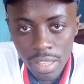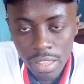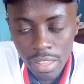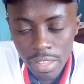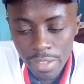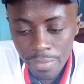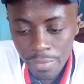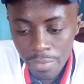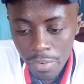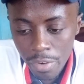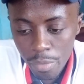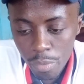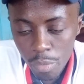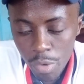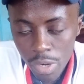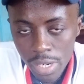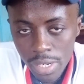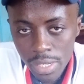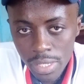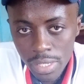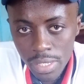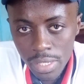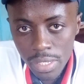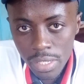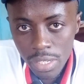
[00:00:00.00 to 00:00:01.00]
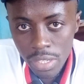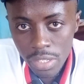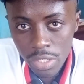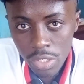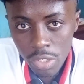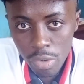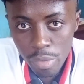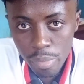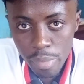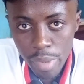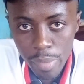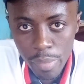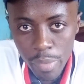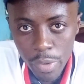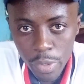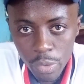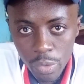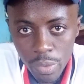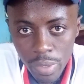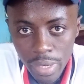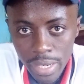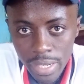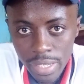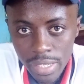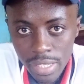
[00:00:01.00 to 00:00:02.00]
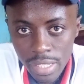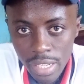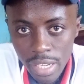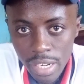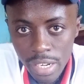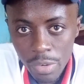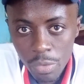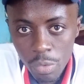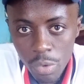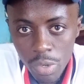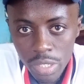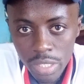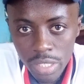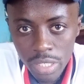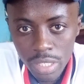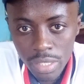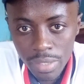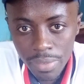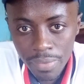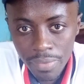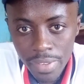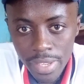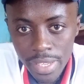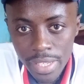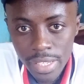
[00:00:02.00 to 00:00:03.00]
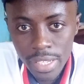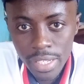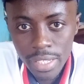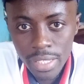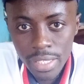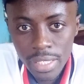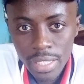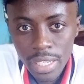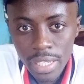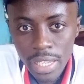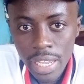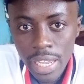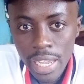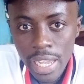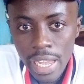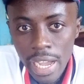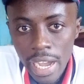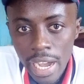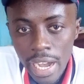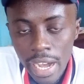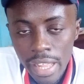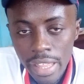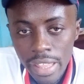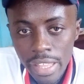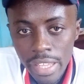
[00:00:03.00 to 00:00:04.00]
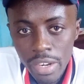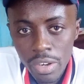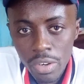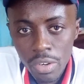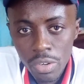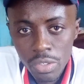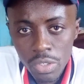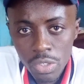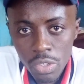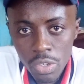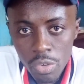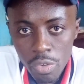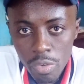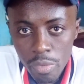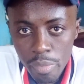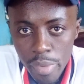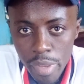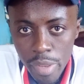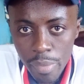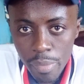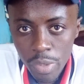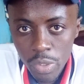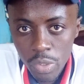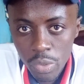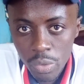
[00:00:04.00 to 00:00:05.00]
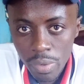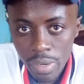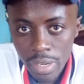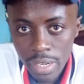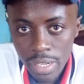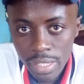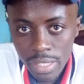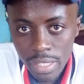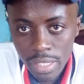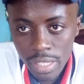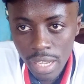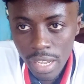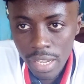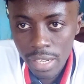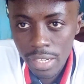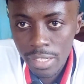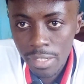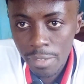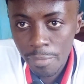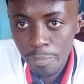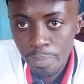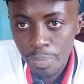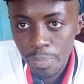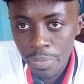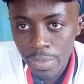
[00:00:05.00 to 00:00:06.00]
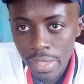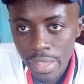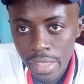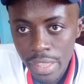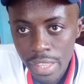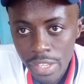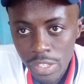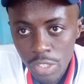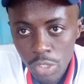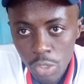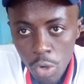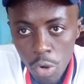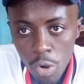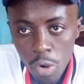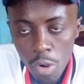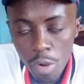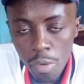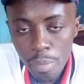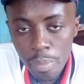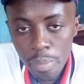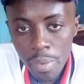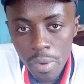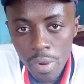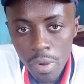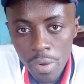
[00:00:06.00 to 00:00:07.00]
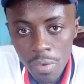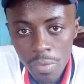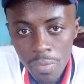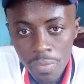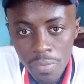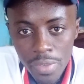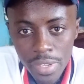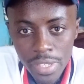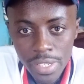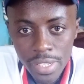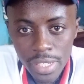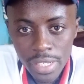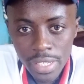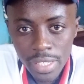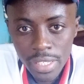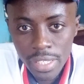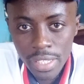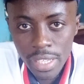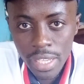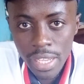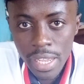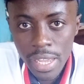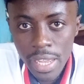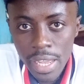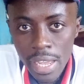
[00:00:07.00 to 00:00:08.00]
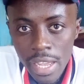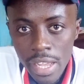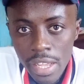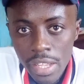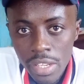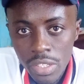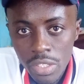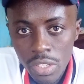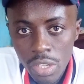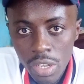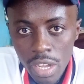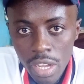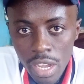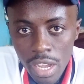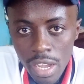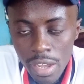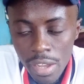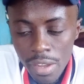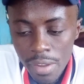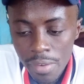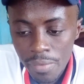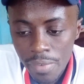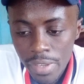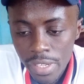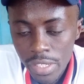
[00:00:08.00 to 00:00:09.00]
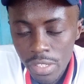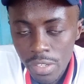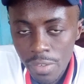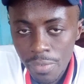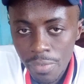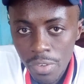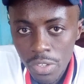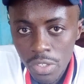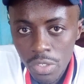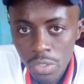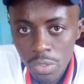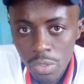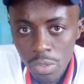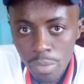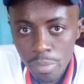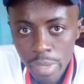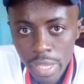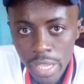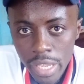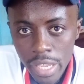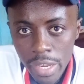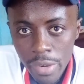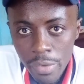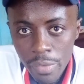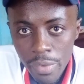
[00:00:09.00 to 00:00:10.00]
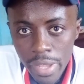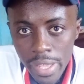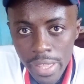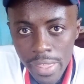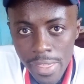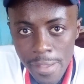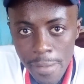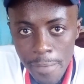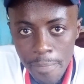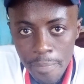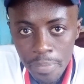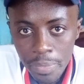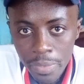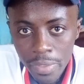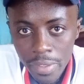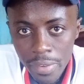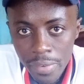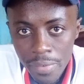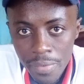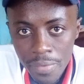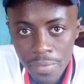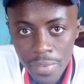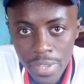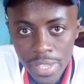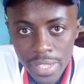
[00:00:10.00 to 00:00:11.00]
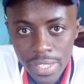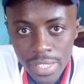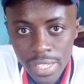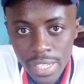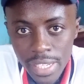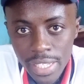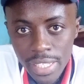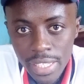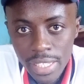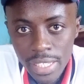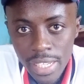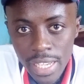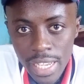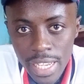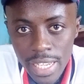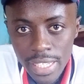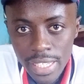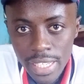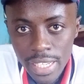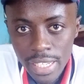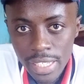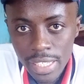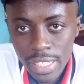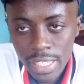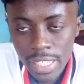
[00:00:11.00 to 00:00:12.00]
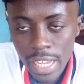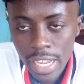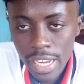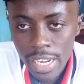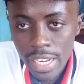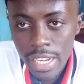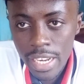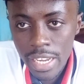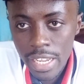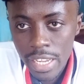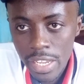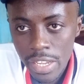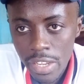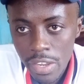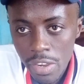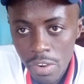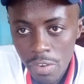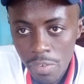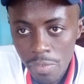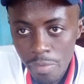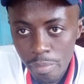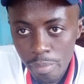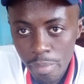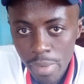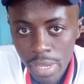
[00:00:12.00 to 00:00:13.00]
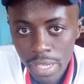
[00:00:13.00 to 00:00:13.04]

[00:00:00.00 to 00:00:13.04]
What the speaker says: and the form ones. So you'll be able to understand what is physics, and then also you'll be able to understand the scope of physics. So first of all, to begin with, physics is a study of